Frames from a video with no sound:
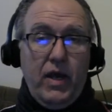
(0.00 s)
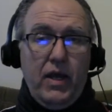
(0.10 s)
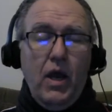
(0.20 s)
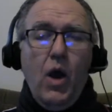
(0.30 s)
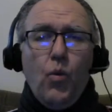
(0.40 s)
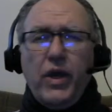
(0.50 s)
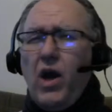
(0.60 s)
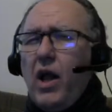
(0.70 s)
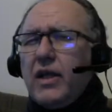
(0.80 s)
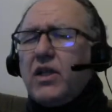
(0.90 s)
Okay,
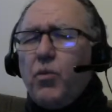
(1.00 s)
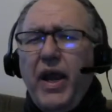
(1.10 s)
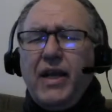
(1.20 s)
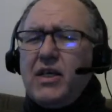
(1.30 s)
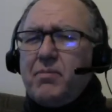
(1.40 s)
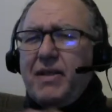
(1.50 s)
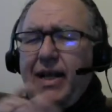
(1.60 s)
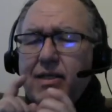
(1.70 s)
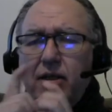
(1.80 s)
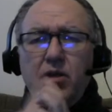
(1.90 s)
we call it the radius,
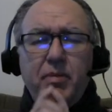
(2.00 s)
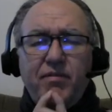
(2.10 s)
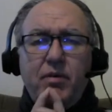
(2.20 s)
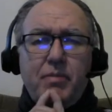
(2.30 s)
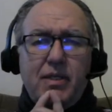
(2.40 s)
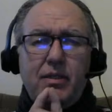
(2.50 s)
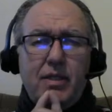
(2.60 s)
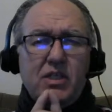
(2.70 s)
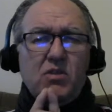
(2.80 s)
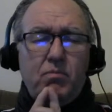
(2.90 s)
but that's a little bit of a
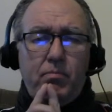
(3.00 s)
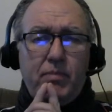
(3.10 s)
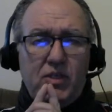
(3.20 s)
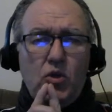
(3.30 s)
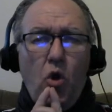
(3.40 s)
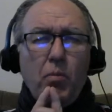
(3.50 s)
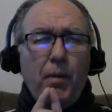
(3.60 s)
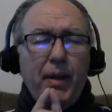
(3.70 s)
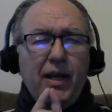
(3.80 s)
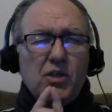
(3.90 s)

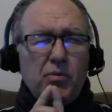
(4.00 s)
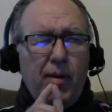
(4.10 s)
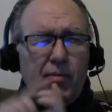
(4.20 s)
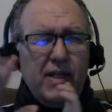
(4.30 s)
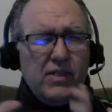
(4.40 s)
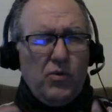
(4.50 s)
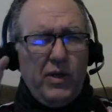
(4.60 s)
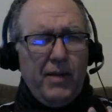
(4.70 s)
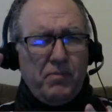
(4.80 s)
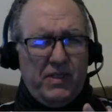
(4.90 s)
misnomer because remember
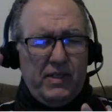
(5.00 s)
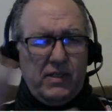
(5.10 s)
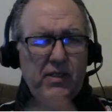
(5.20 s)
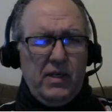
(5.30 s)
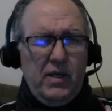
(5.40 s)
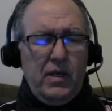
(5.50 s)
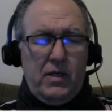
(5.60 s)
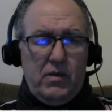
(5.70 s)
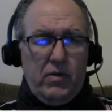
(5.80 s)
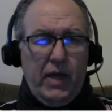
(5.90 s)
these are ellipses.
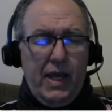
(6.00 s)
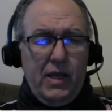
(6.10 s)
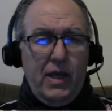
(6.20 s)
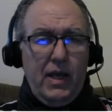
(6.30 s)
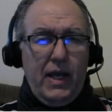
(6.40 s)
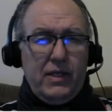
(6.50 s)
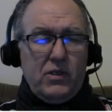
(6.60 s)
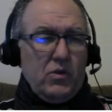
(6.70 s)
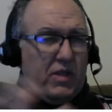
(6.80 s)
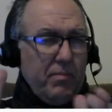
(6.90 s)
Okay,
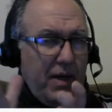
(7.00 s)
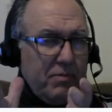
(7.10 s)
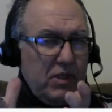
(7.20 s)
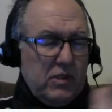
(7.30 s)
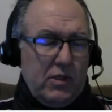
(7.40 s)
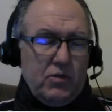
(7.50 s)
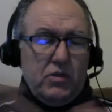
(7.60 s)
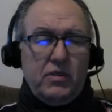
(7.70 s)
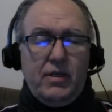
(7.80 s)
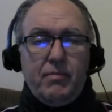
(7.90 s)
and so sometimes it's
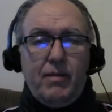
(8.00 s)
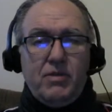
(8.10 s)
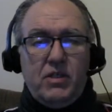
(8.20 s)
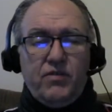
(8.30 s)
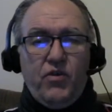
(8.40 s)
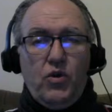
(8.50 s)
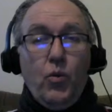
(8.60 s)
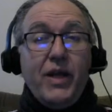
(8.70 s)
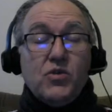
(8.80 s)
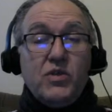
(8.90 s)
closer and sometimes it's
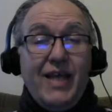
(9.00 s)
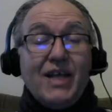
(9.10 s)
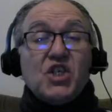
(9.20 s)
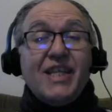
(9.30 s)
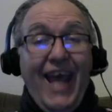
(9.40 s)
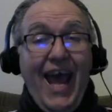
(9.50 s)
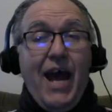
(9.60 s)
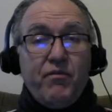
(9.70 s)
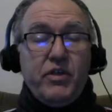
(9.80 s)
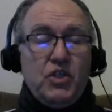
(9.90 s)
further away. So it's actually the
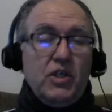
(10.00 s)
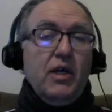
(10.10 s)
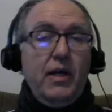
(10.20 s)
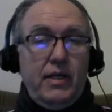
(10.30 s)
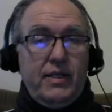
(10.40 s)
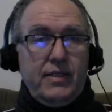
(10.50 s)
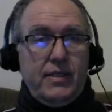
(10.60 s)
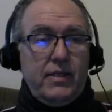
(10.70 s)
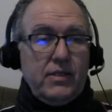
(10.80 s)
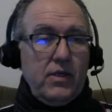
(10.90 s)
average
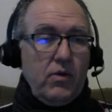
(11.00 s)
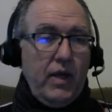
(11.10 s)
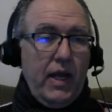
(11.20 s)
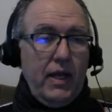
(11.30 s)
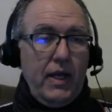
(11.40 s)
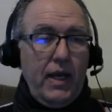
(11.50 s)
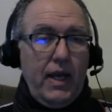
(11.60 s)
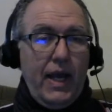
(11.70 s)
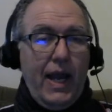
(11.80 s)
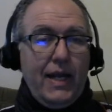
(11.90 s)
distance. Okay,
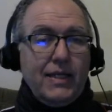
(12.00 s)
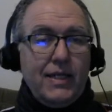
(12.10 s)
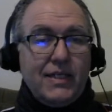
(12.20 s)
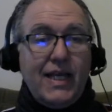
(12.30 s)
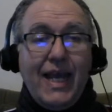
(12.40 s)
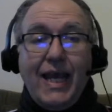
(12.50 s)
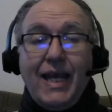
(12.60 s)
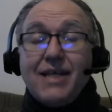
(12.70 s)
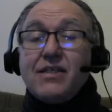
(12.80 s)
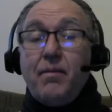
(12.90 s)
and
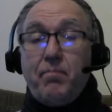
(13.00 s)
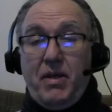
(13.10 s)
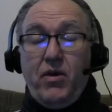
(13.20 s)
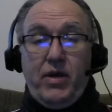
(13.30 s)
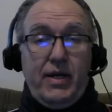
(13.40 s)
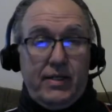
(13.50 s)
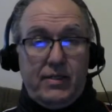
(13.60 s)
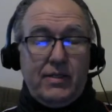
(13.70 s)
T is the period.